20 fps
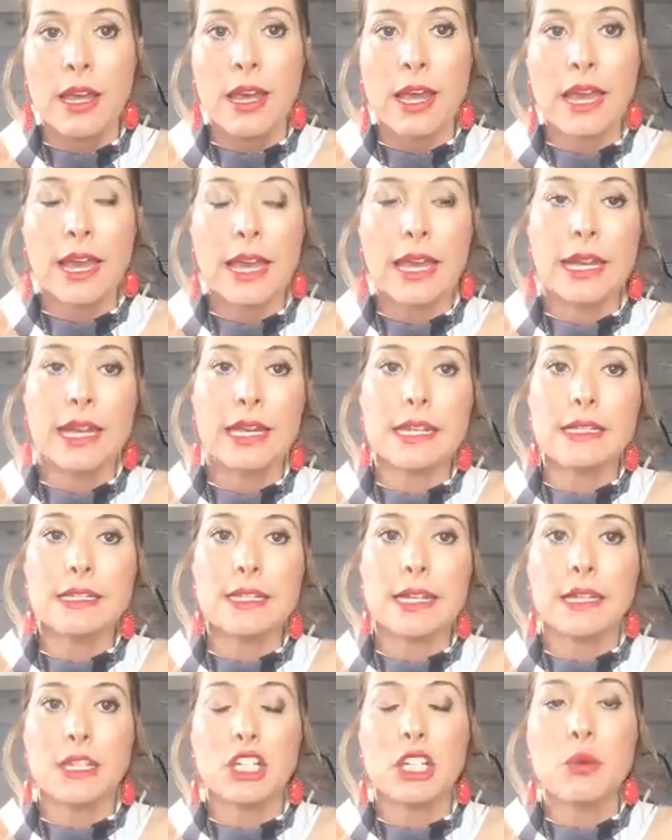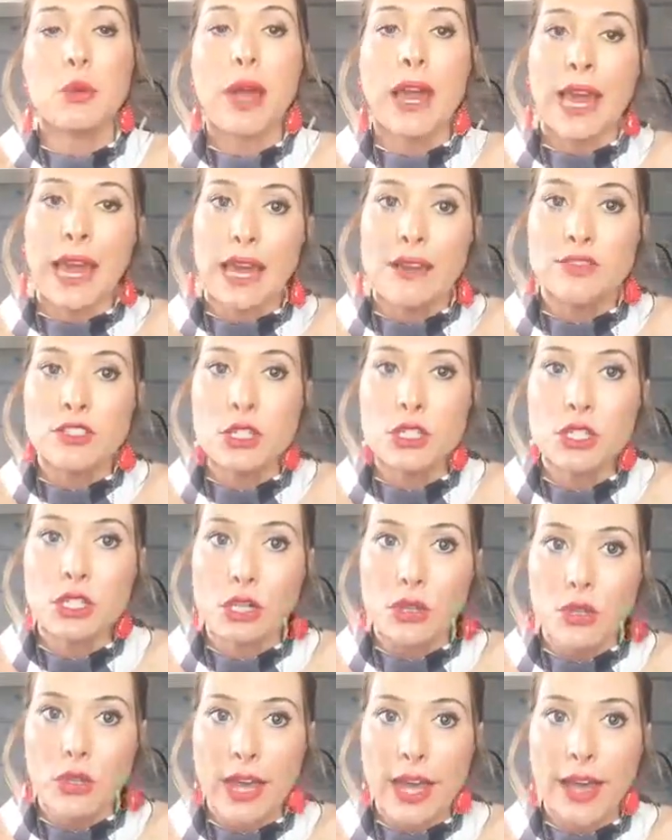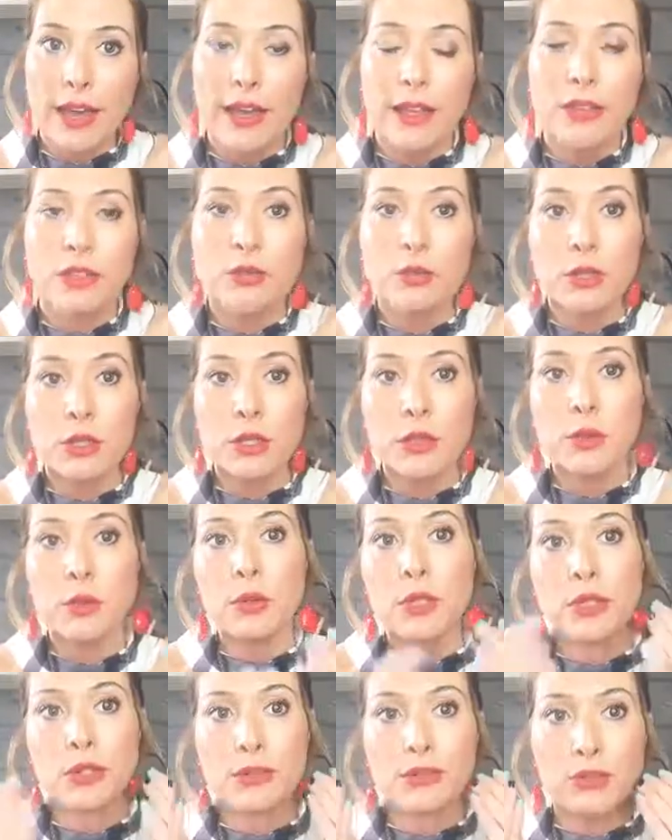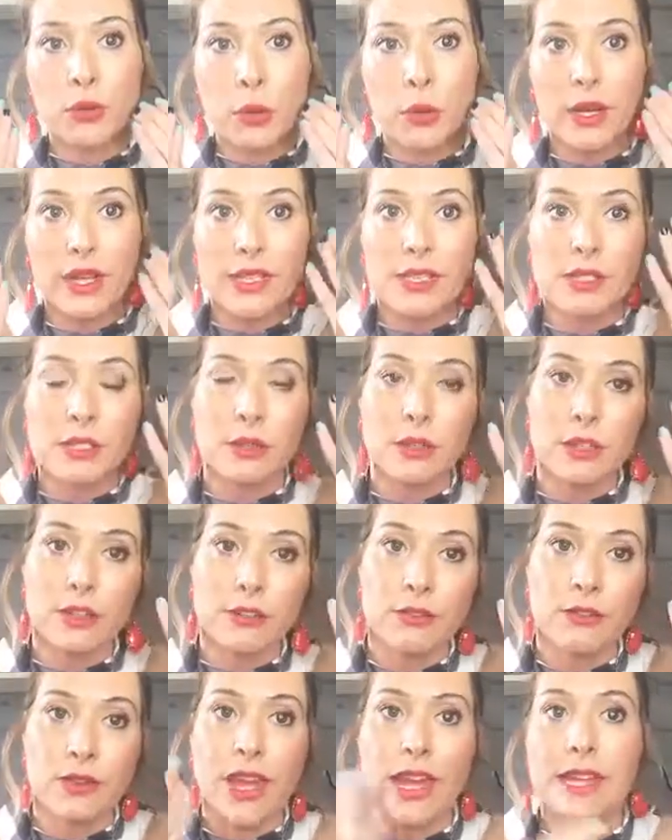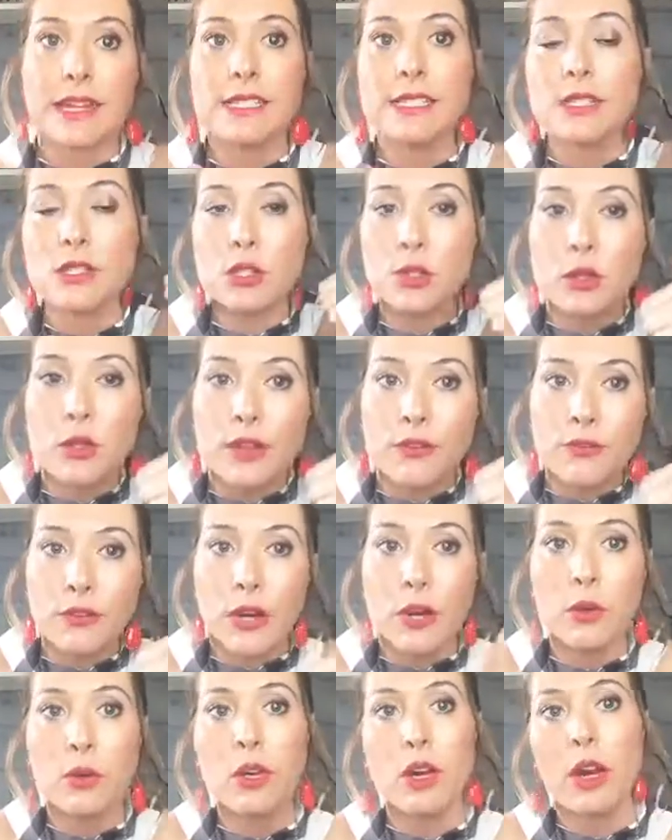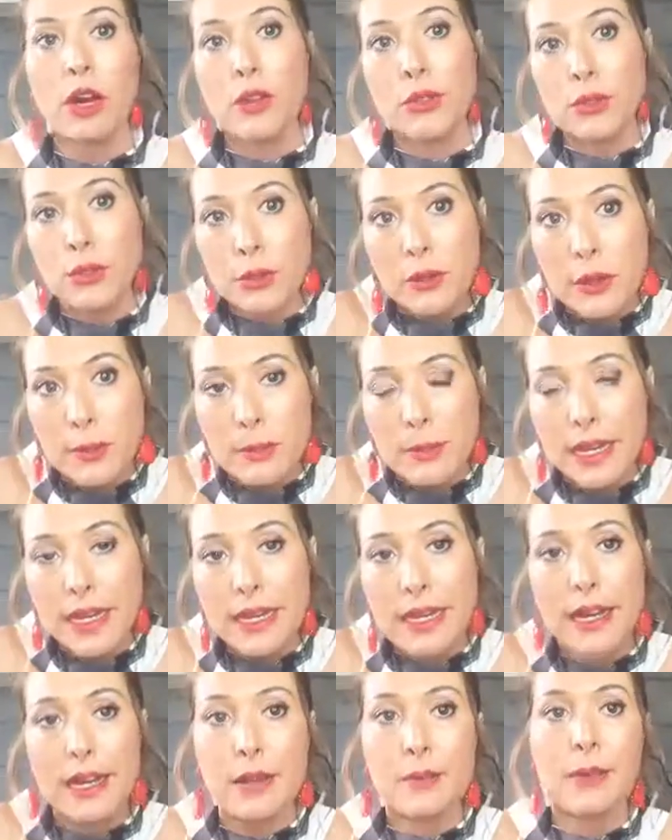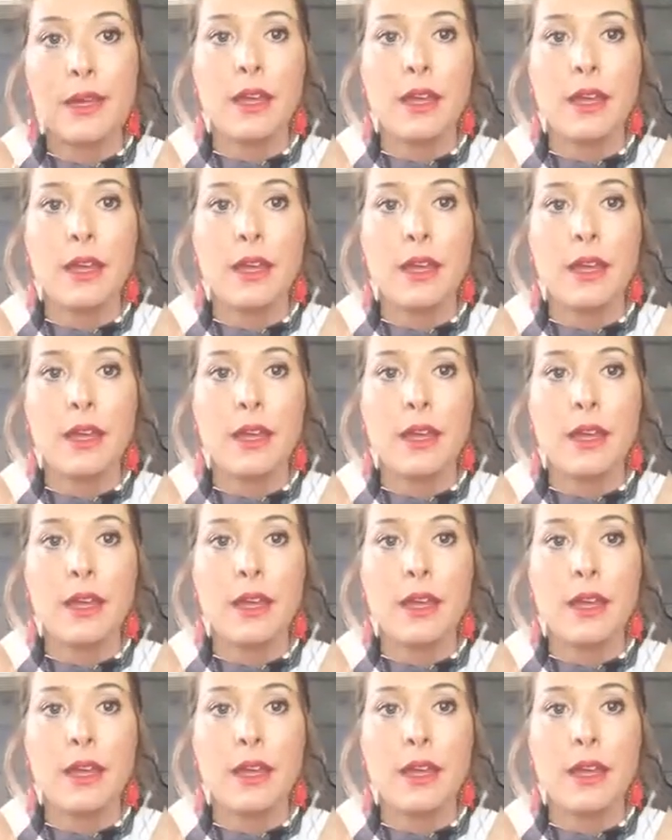And you have to do that through your voice, through your face, through a phone call, through a meetup.